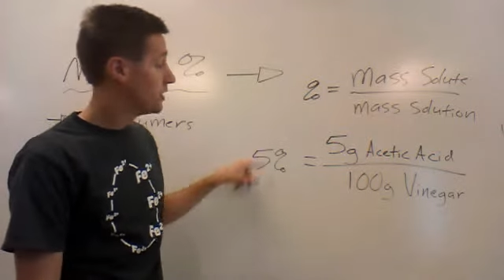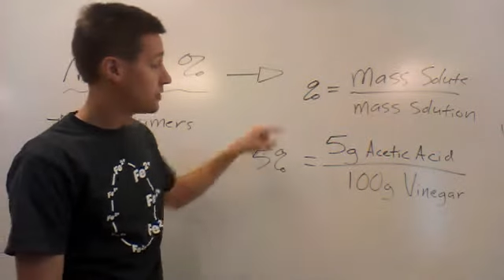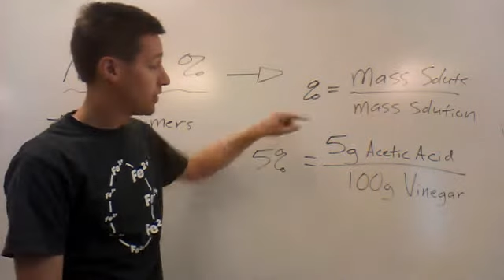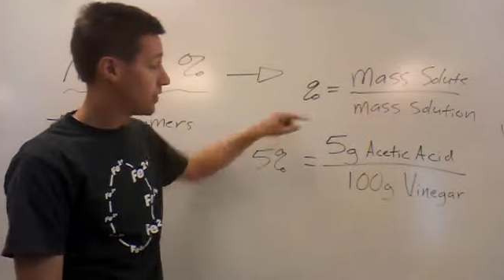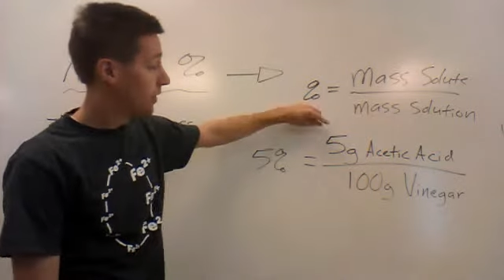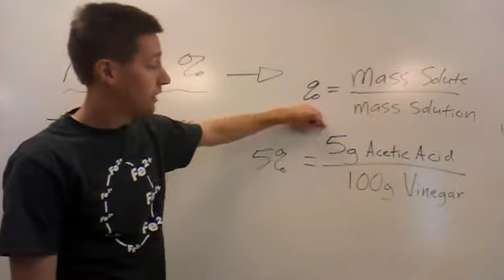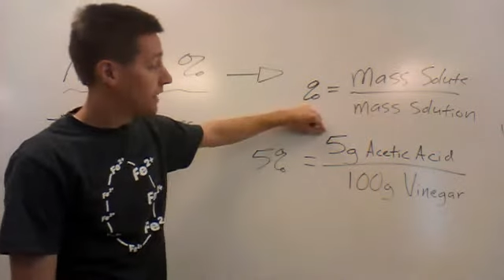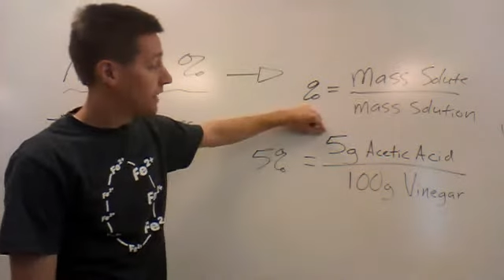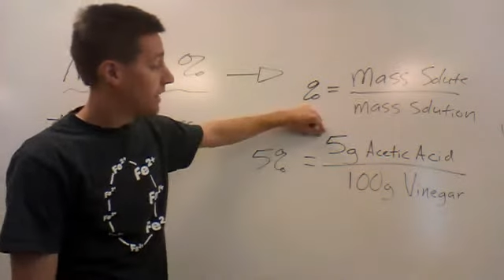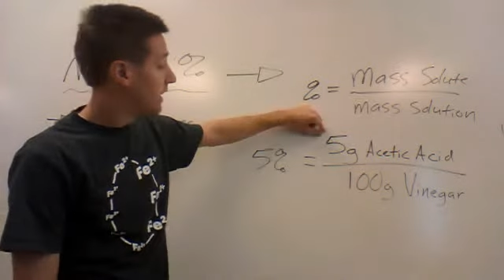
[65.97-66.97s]
So
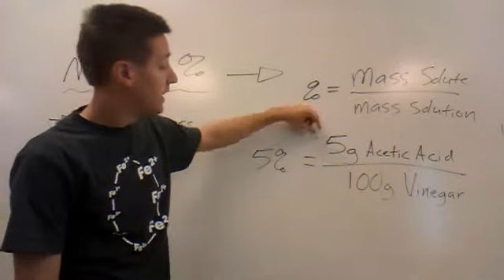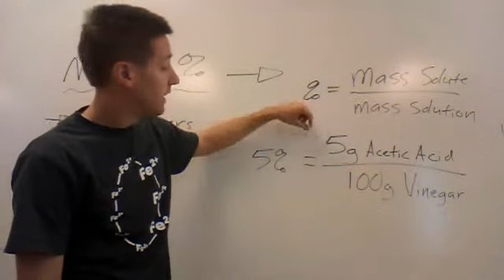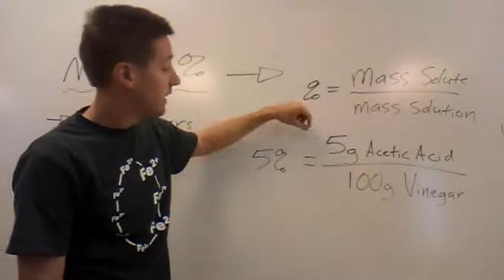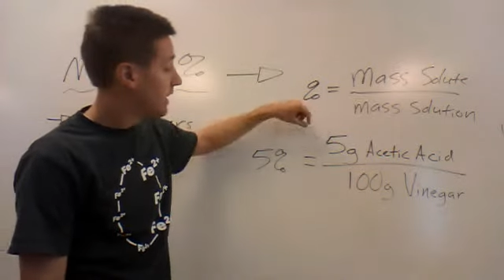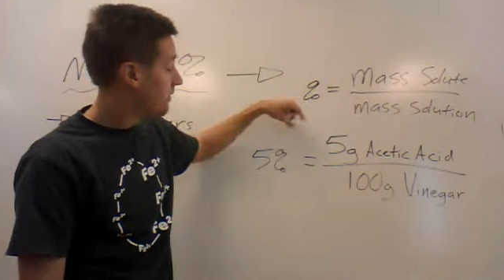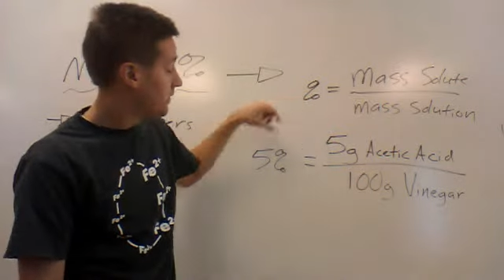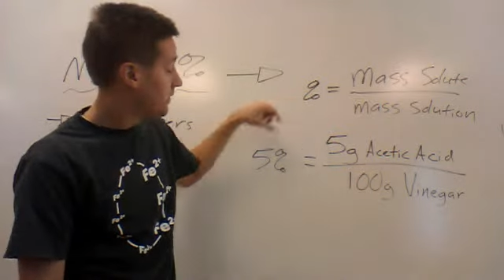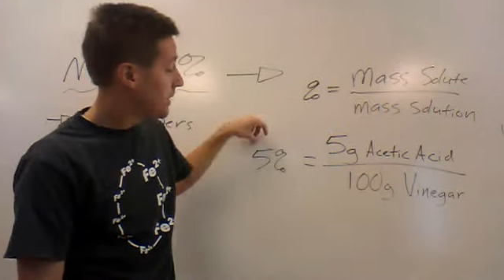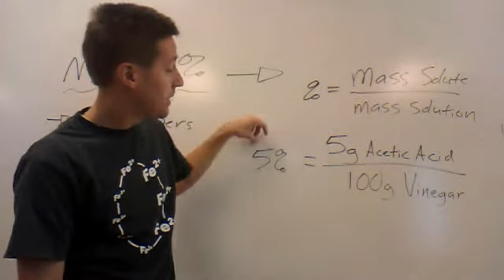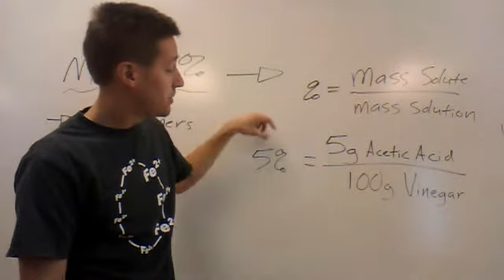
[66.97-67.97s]
if it's
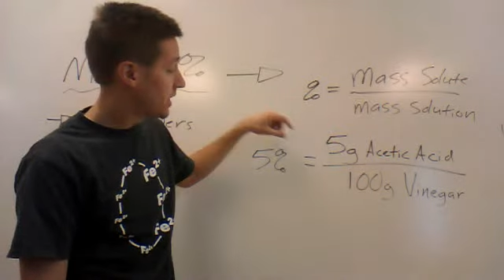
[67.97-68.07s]
5%,